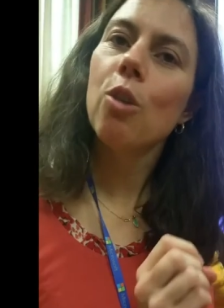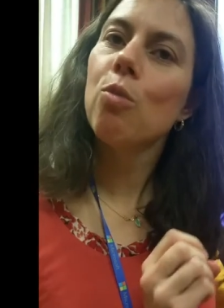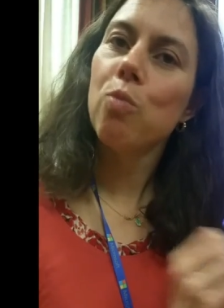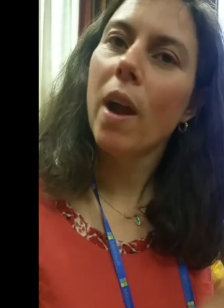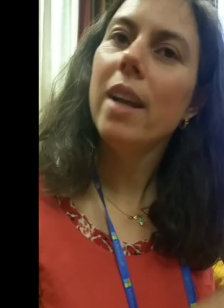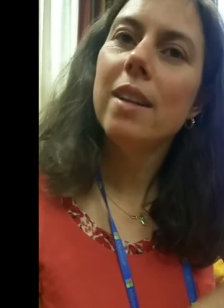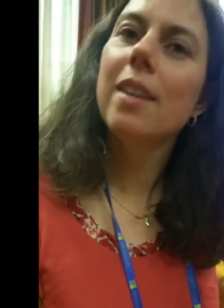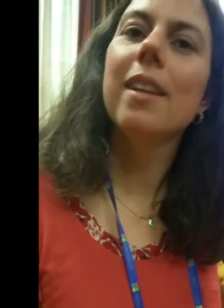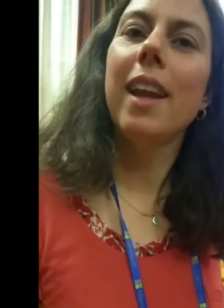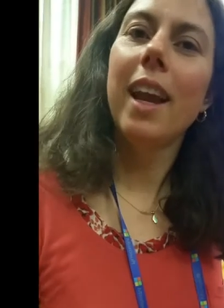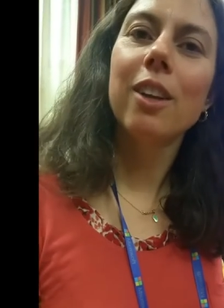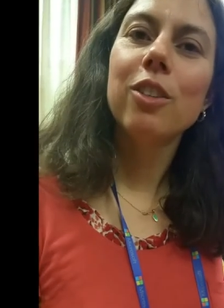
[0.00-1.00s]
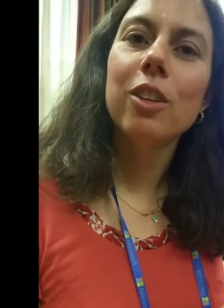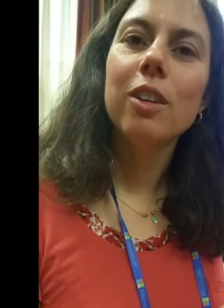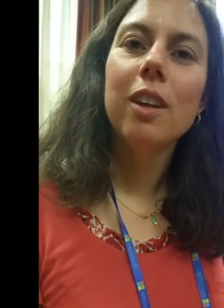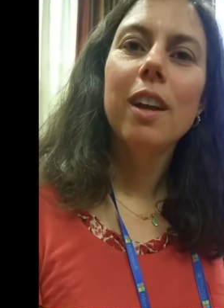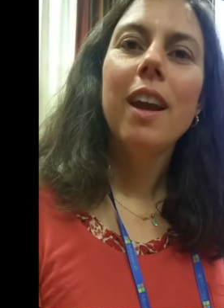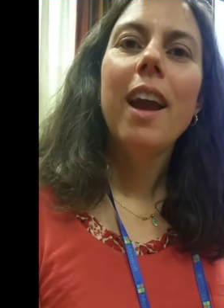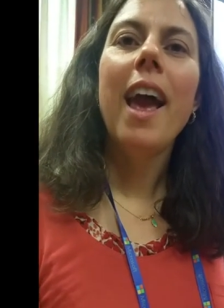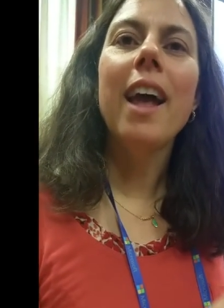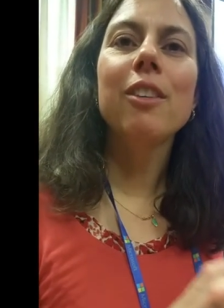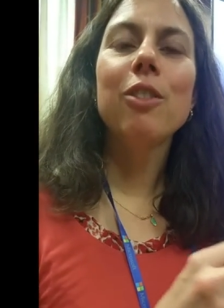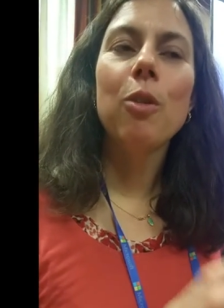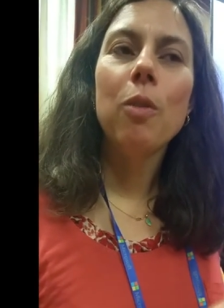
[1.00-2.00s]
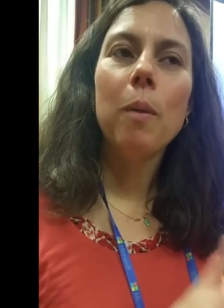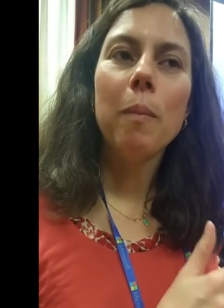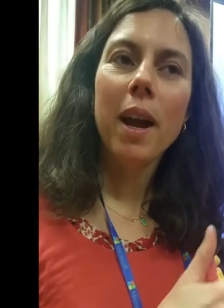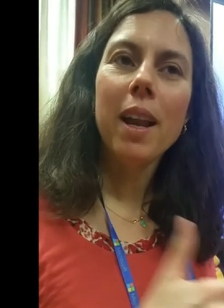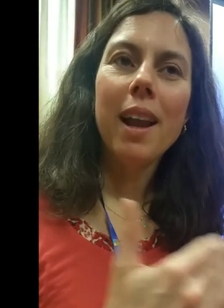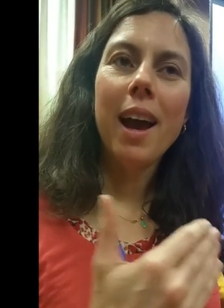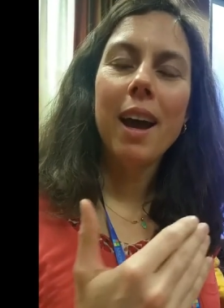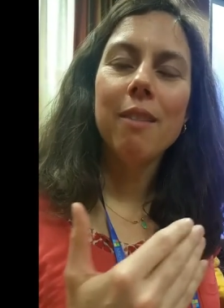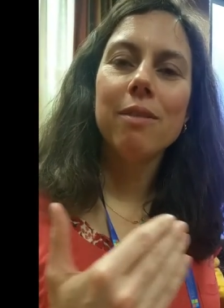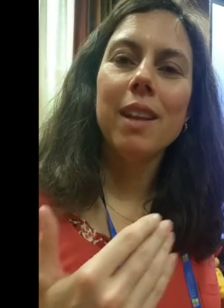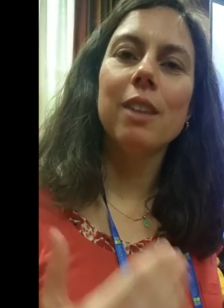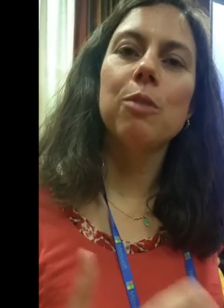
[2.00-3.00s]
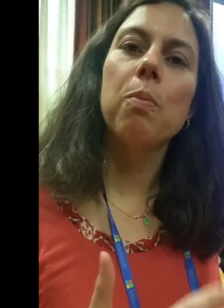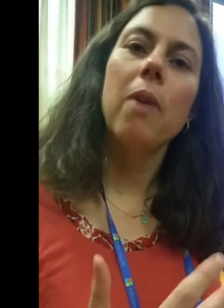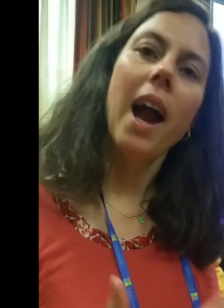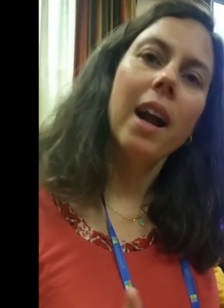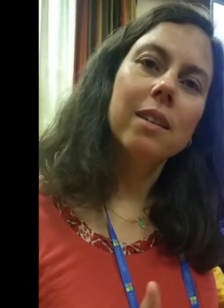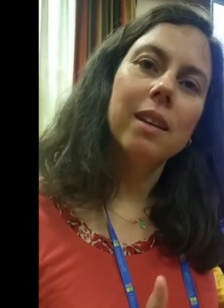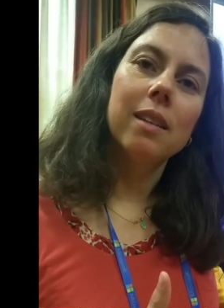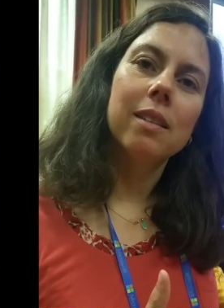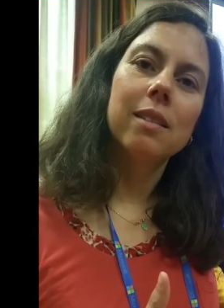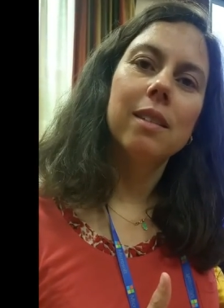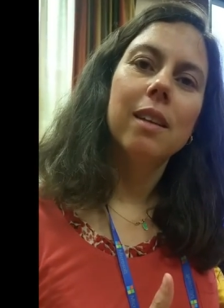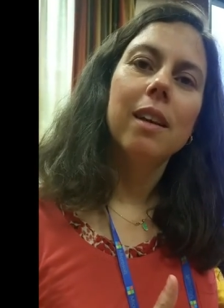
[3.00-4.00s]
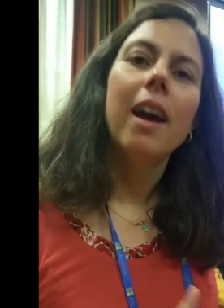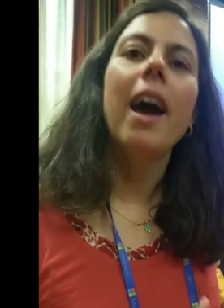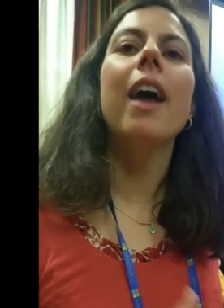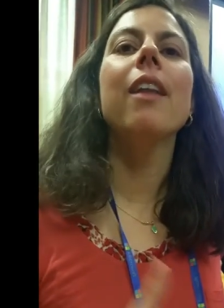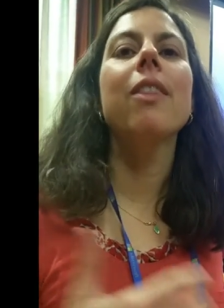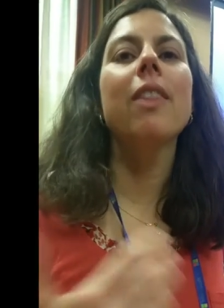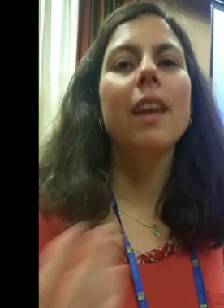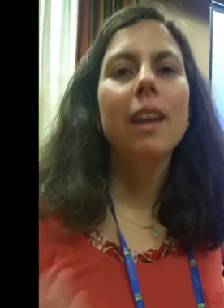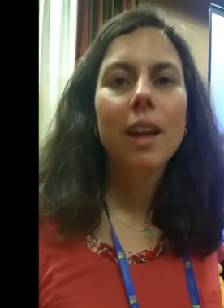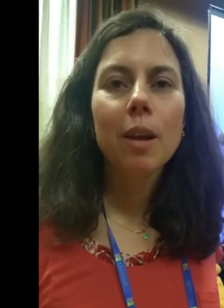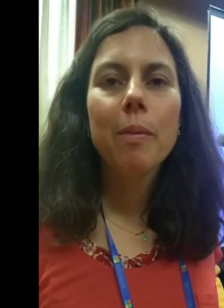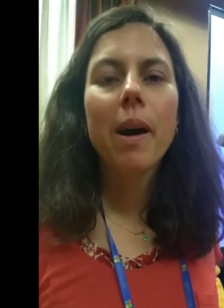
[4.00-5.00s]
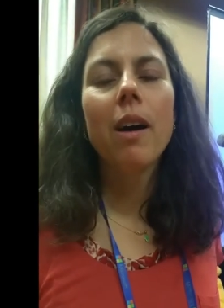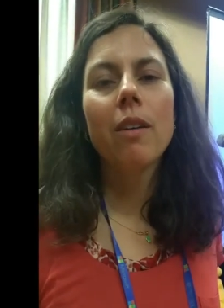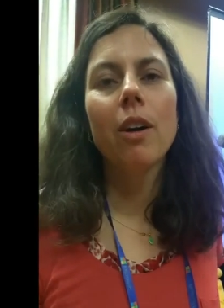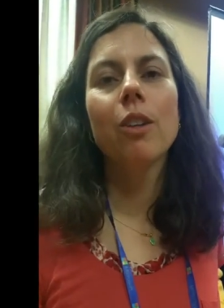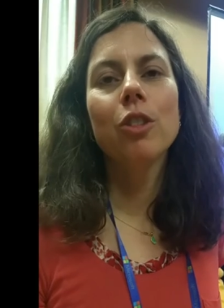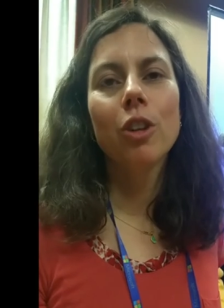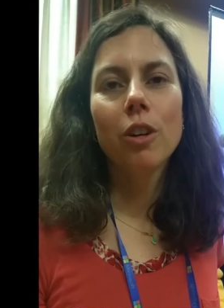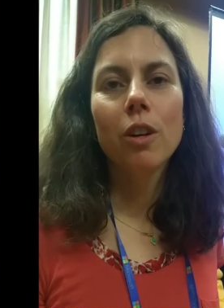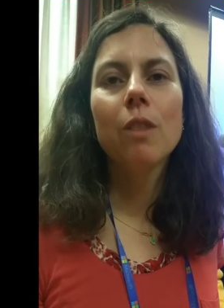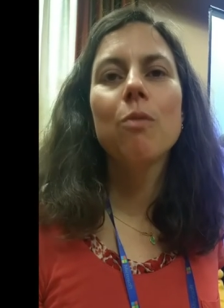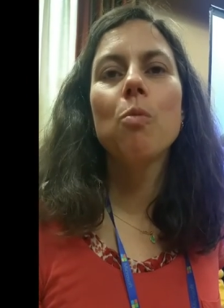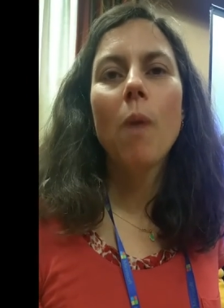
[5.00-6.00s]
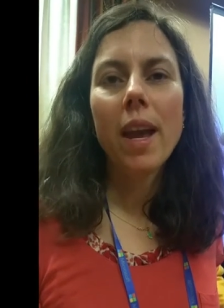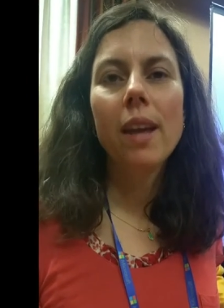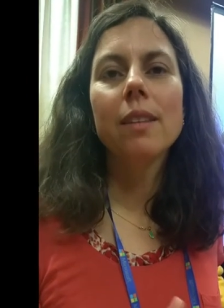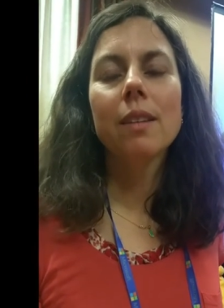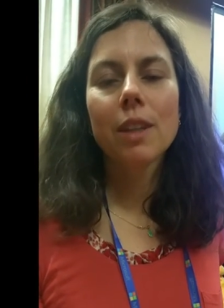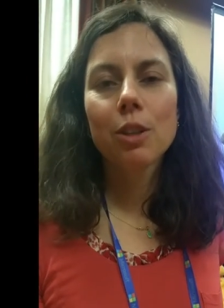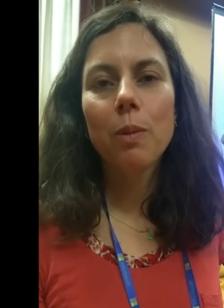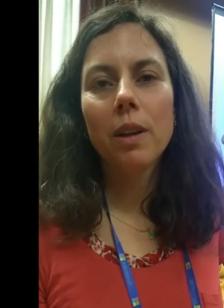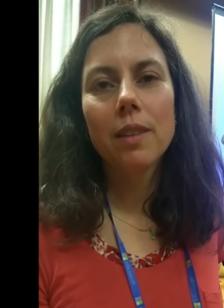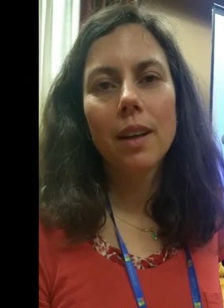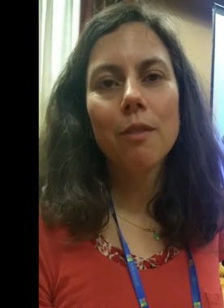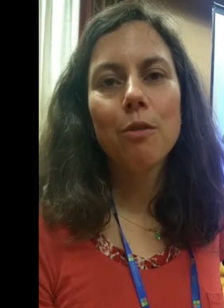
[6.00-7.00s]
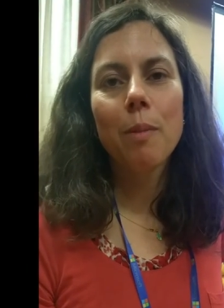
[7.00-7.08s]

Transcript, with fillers: go right to the answer and so they might have less practice at thinking about alternative ways of expressing